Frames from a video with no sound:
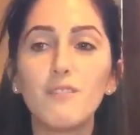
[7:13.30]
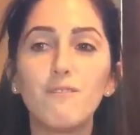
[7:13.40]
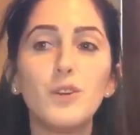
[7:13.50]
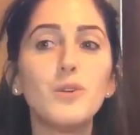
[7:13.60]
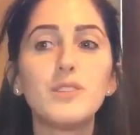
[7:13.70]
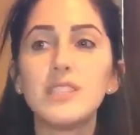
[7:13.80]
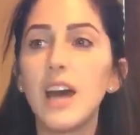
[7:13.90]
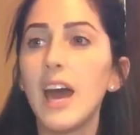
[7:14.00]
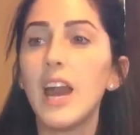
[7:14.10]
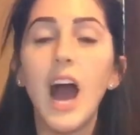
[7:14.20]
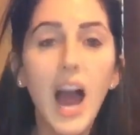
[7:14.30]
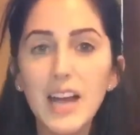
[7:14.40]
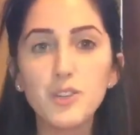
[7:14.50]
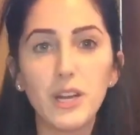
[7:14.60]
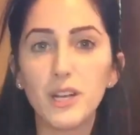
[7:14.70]
of foods that
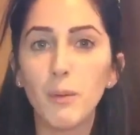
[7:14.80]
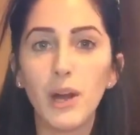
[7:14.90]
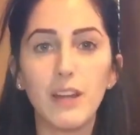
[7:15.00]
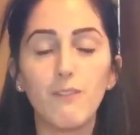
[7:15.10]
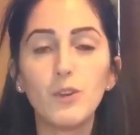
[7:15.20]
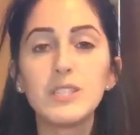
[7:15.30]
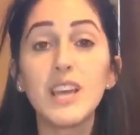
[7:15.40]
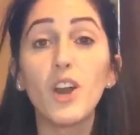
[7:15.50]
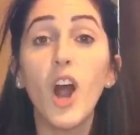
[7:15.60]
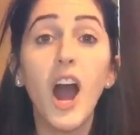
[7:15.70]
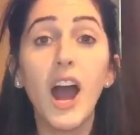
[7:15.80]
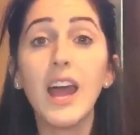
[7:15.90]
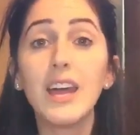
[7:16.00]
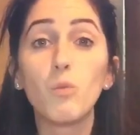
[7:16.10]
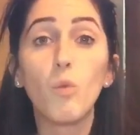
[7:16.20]
hydrate your body, foods that are
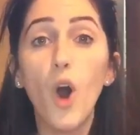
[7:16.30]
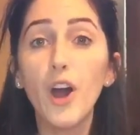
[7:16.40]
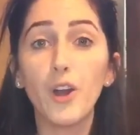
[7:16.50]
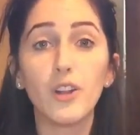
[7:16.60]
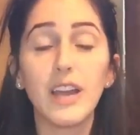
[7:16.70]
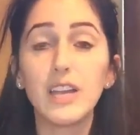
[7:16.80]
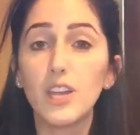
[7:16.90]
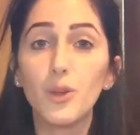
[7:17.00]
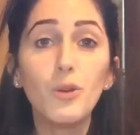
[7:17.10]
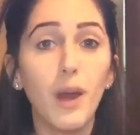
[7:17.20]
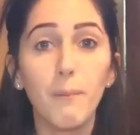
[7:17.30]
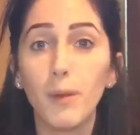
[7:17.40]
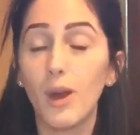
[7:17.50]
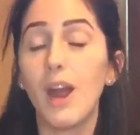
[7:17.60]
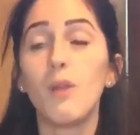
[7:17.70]
high in water, like
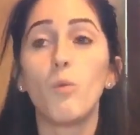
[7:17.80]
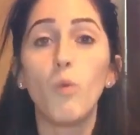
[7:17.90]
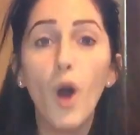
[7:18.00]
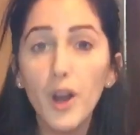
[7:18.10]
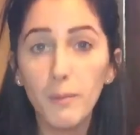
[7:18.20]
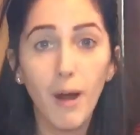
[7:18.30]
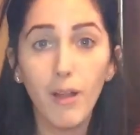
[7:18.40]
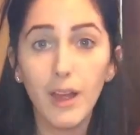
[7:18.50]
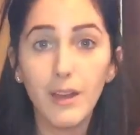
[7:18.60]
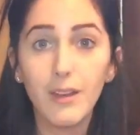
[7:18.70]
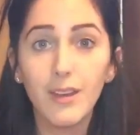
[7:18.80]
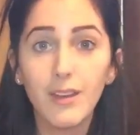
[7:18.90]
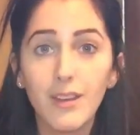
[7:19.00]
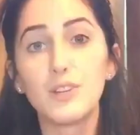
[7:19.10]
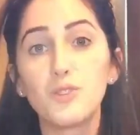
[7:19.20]
cucumber and watermelon.
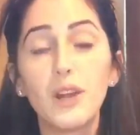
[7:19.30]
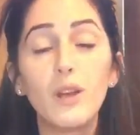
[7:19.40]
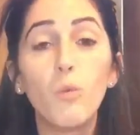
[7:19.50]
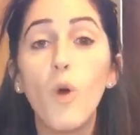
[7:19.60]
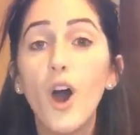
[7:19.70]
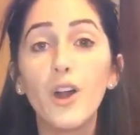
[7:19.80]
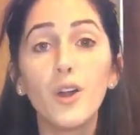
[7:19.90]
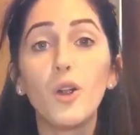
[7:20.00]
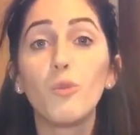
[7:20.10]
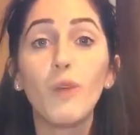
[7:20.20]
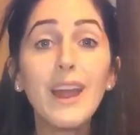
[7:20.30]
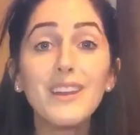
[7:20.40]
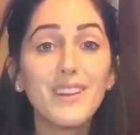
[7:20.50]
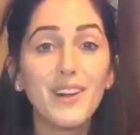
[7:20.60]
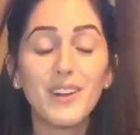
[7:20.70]
Drink water
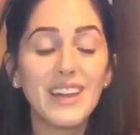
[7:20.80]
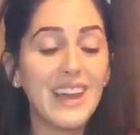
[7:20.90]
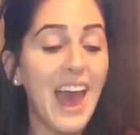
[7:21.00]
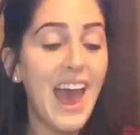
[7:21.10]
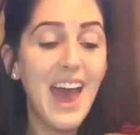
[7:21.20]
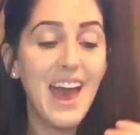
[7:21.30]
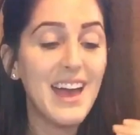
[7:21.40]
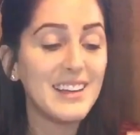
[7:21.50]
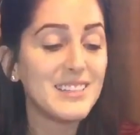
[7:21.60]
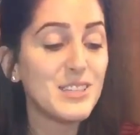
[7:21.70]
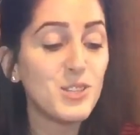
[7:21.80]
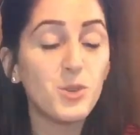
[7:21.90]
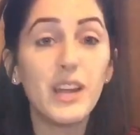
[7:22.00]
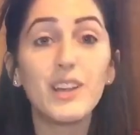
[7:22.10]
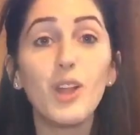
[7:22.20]
regularly and
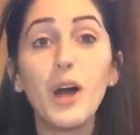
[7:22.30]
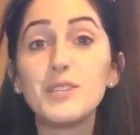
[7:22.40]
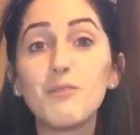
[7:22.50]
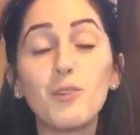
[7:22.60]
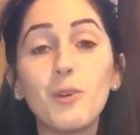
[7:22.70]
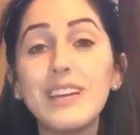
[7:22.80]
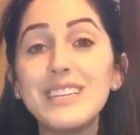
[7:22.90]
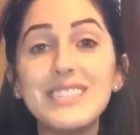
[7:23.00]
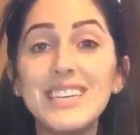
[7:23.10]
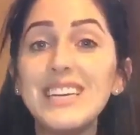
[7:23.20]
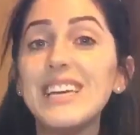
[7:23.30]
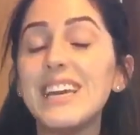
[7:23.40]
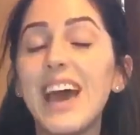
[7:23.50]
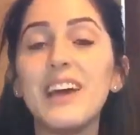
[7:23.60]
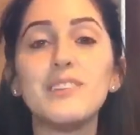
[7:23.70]
drink lots of green
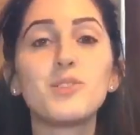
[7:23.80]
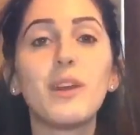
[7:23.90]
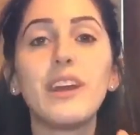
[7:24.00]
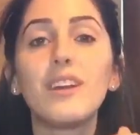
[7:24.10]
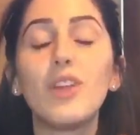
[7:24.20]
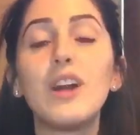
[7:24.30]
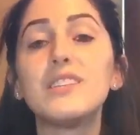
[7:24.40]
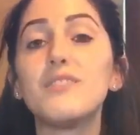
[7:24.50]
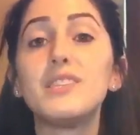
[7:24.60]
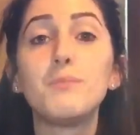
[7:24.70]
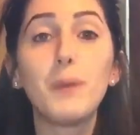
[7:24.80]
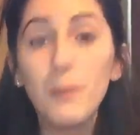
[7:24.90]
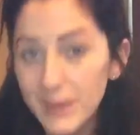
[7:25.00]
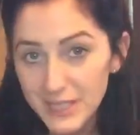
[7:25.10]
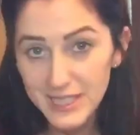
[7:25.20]
tea and drink lots of
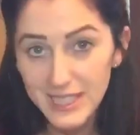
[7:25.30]
spearmint